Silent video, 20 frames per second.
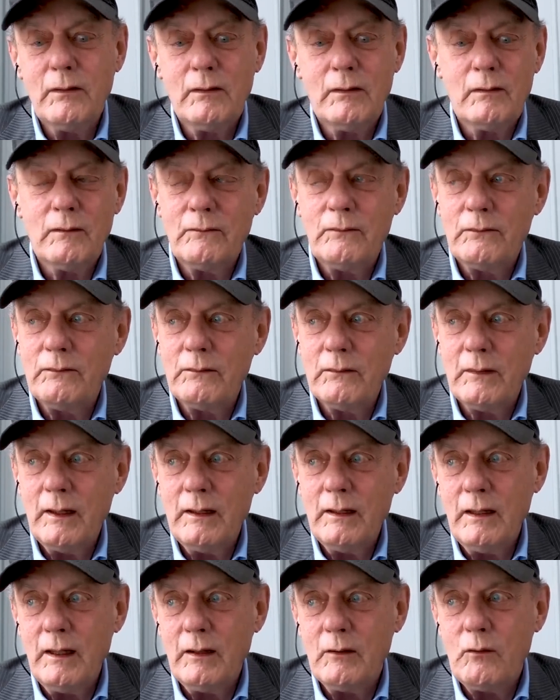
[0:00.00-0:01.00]
of
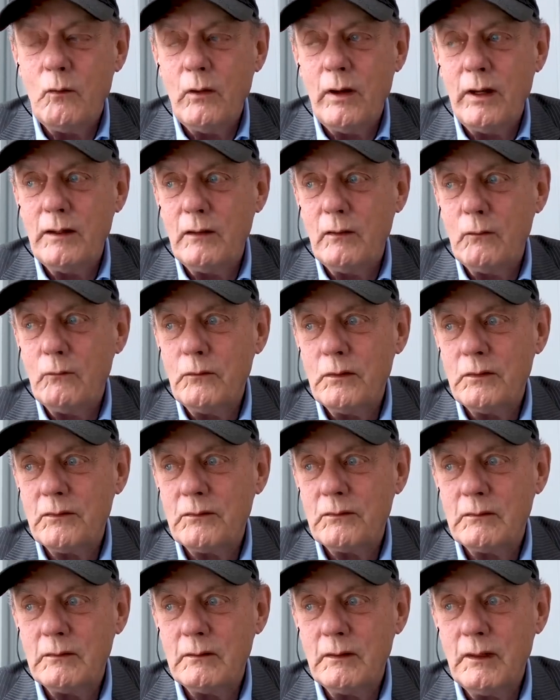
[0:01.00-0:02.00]
equating with
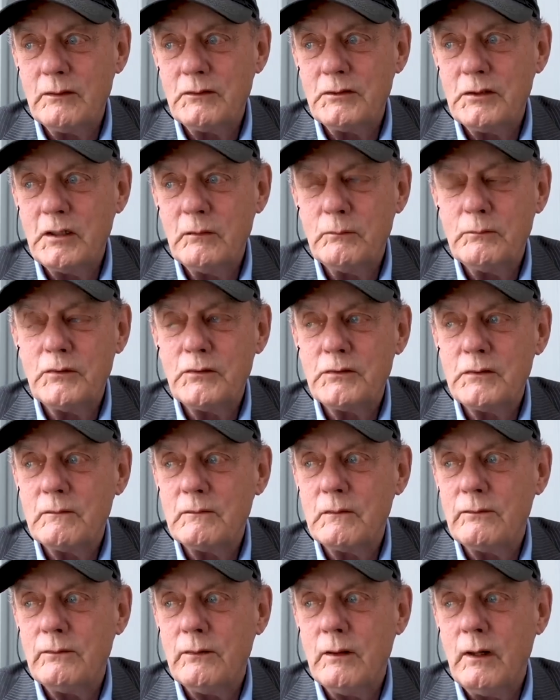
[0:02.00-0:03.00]
the achievements of the
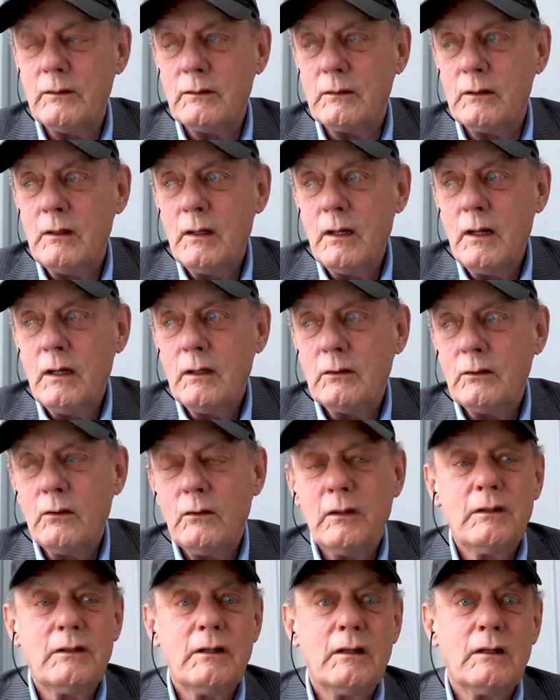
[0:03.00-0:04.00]
father, the only
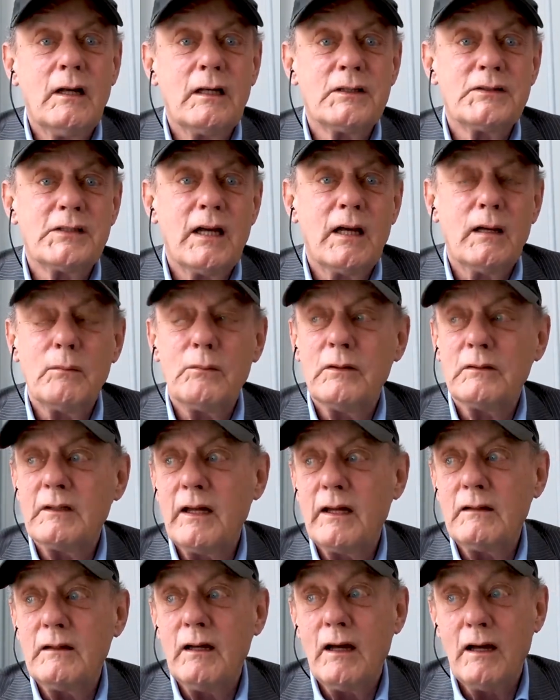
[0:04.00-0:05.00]
thing I'll say about
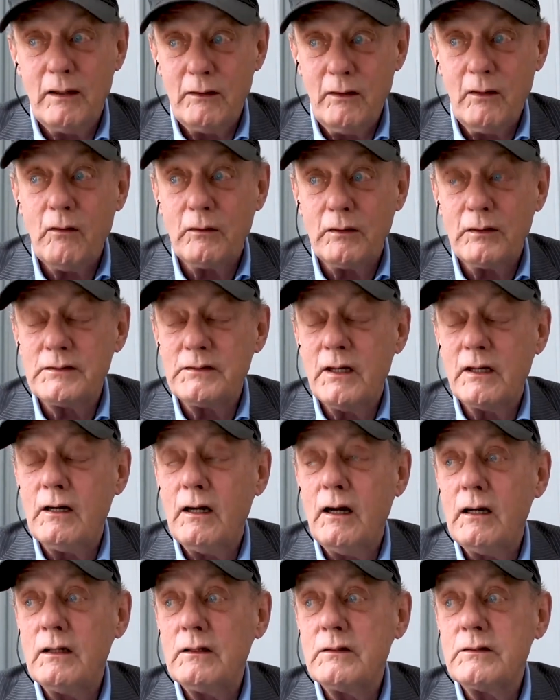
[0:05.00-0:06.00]
that, you're the
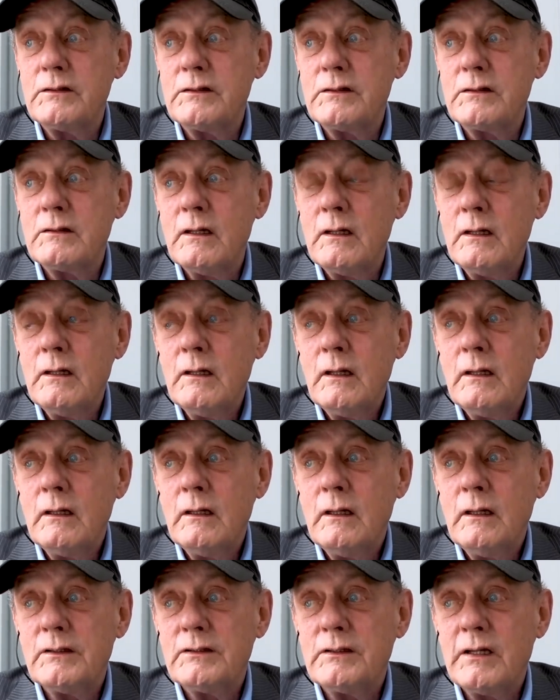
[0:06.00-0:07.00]
psychologist,
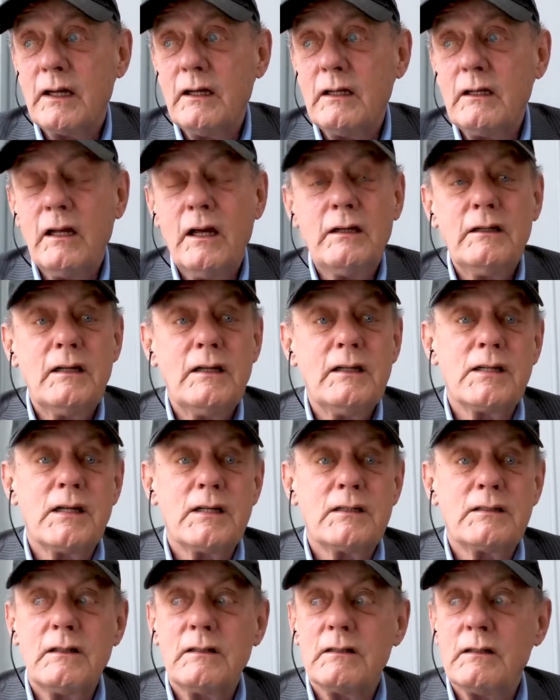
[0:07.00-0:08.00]
is that in
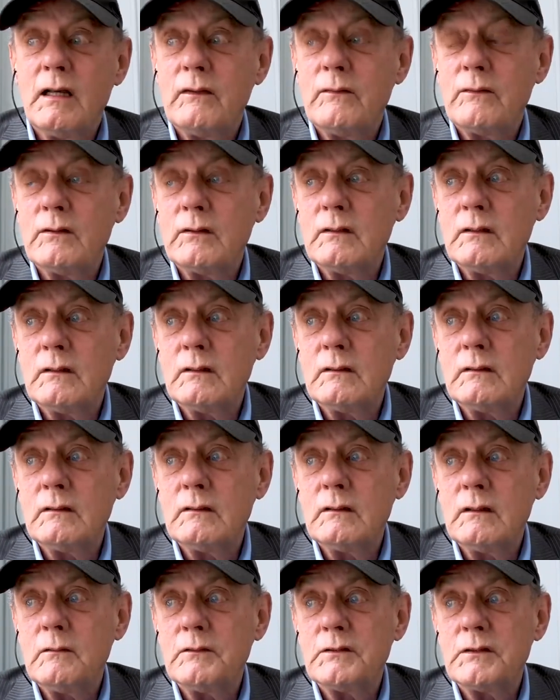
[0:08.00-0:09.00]
1967,
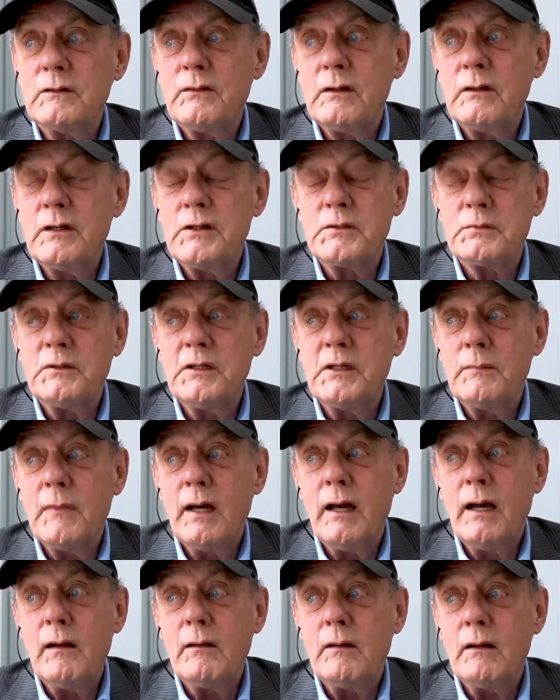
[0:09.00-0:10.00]
there was a very sweet
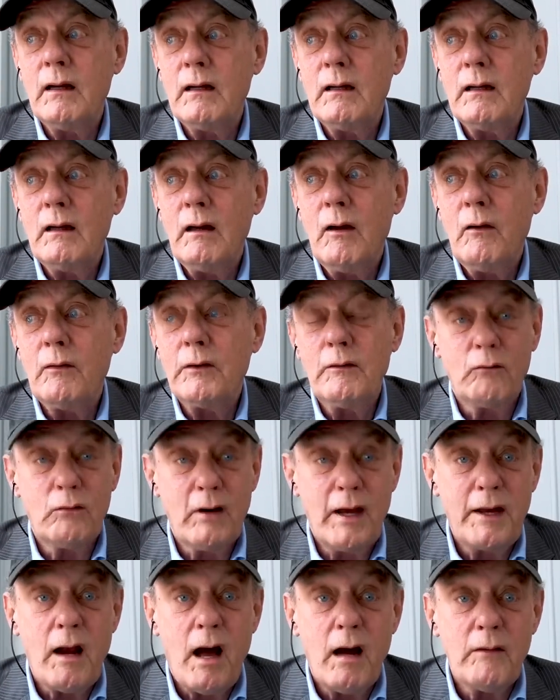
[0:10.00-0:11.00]
man, I only
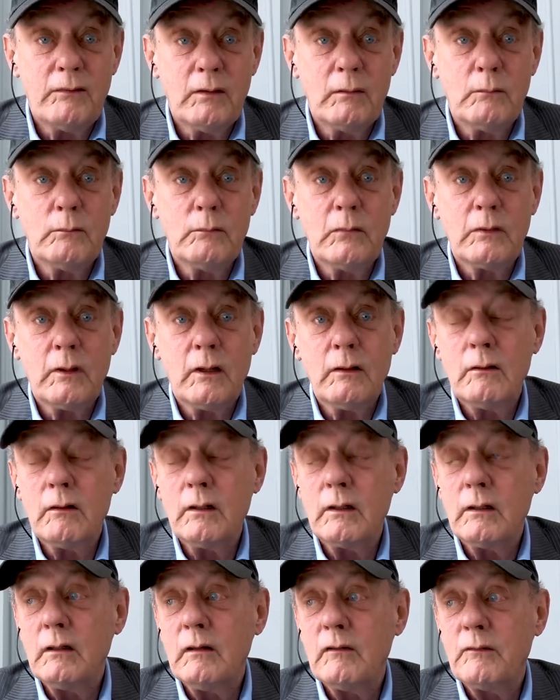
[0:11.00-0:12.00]
read of him, but I heard
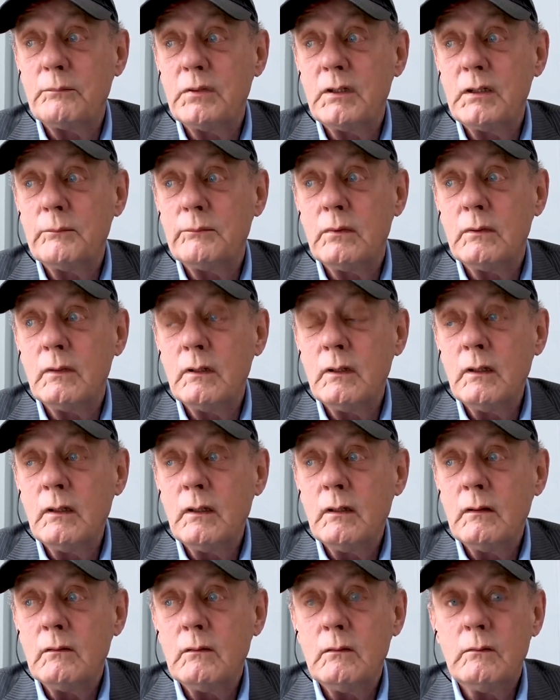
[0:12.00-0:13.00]
enough people,
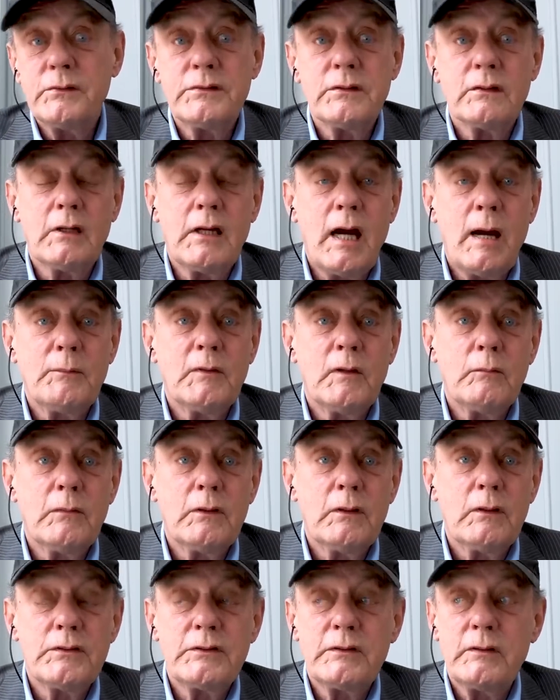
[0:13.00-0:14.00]
who was a cabinet
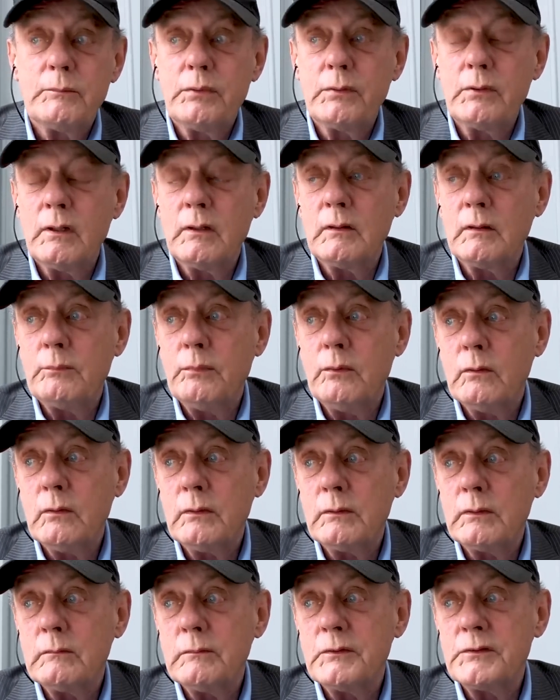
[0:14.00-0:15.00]
minister, Pierre Laporte.
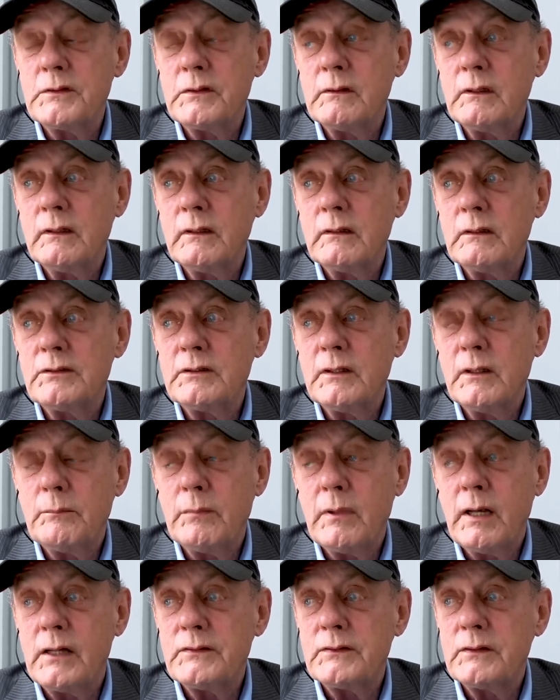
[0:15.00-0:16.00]
There was an English
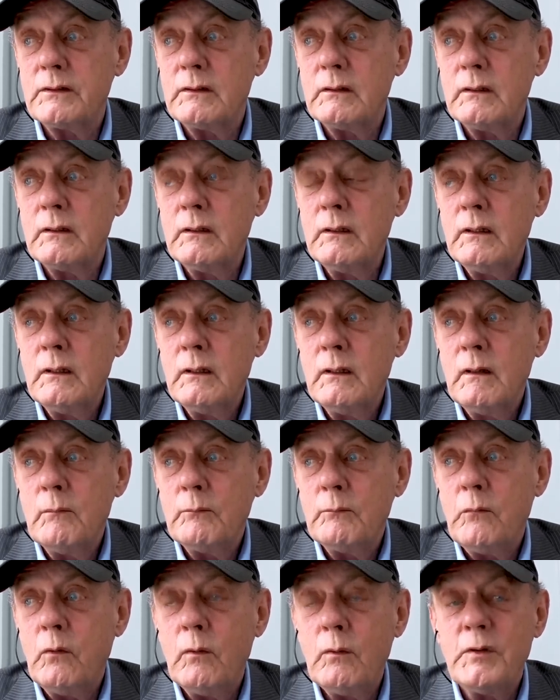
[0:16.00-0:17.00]
ambassador.
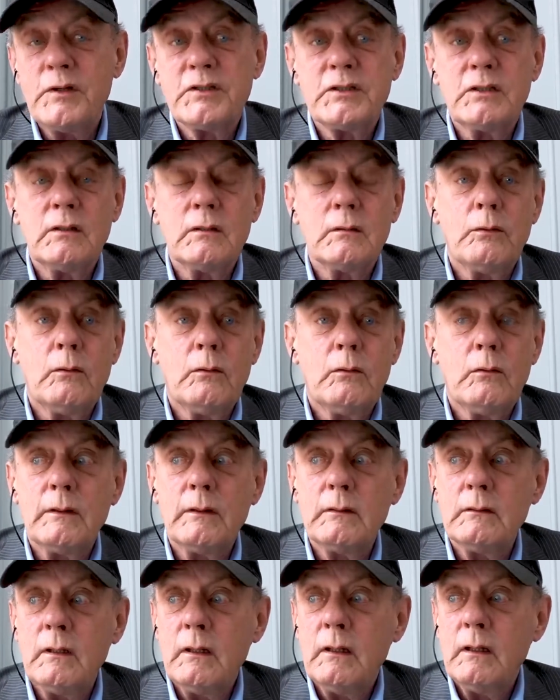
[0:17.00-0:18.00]
Bornest Laporte
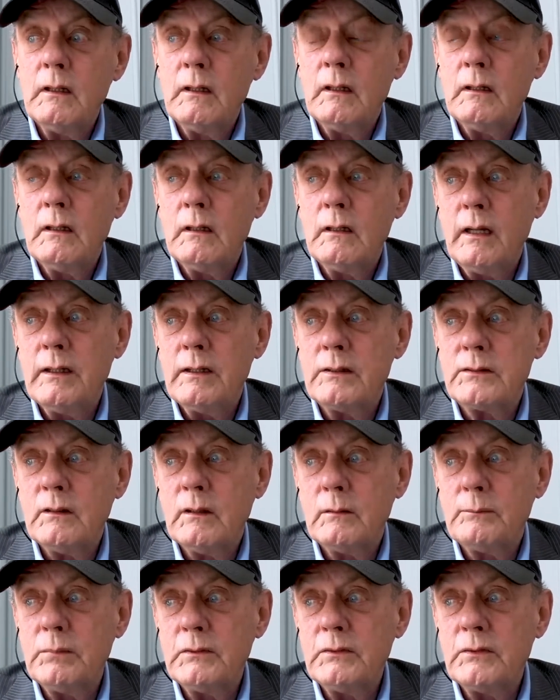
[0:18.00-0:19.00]
ends up
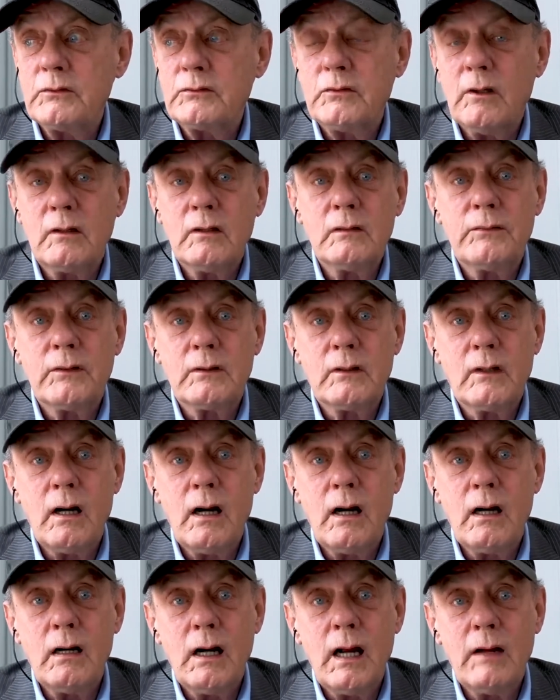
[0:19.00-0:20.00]
in the trunk of a
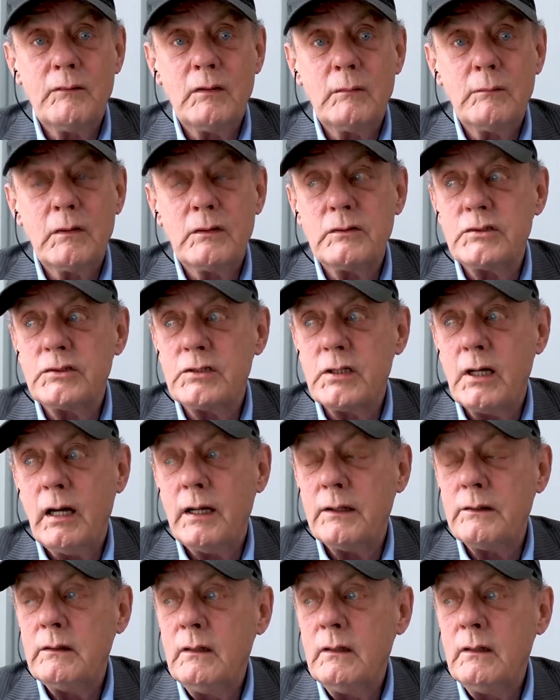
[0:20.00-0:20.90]
car having been shot.